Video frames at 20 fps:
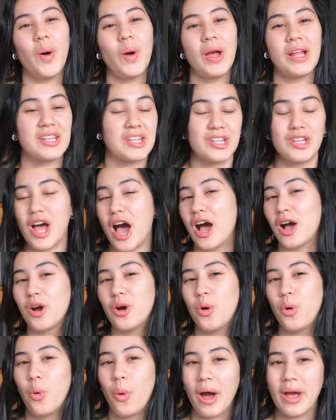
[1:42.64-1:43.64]
it's not
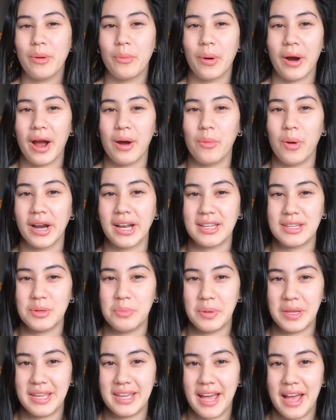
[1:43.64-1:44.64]
quite where I want it to
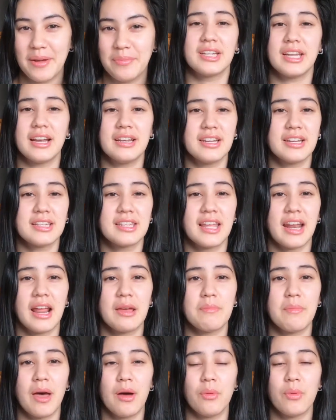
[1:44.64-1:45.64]
be yet. The dentist that
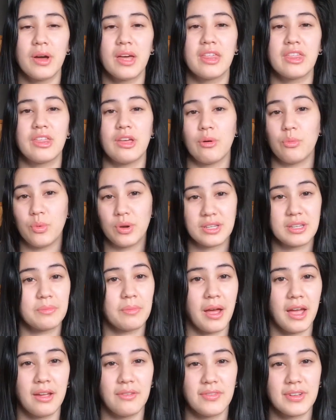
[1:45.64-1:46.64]
I met with that wasn't
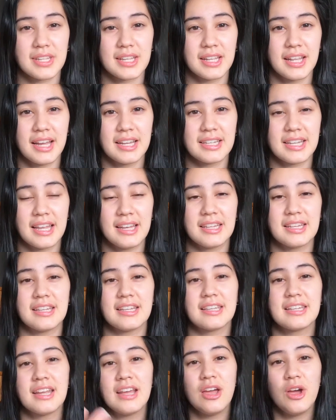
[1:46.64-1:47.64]
my Invisalign
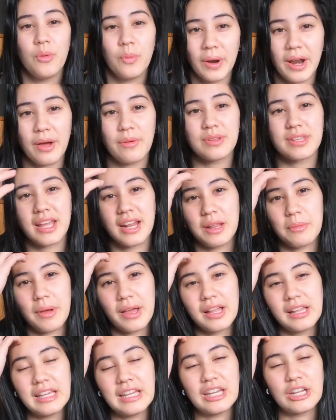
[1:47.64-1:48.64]
dentist, when I was getting
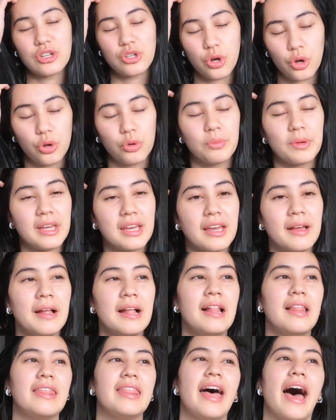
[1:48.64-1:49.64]
my cleaning, told me
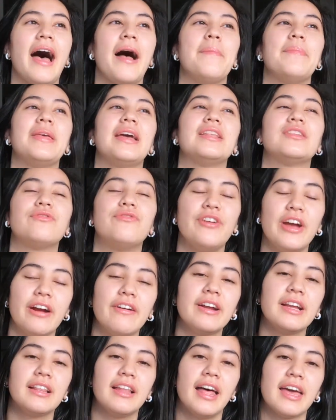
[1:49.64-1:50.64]
that it's
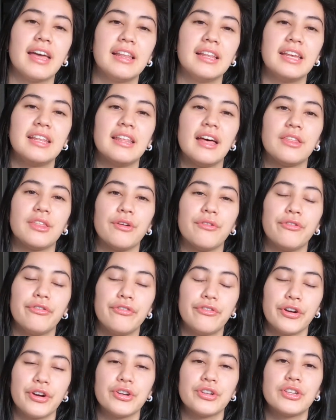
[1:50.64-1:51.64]
very likely that the
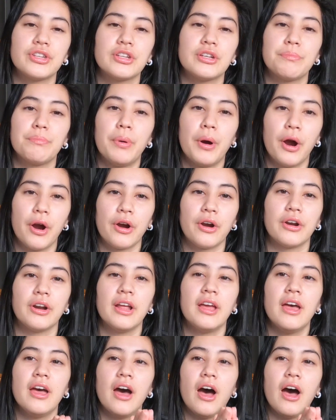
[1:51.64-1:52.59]
first part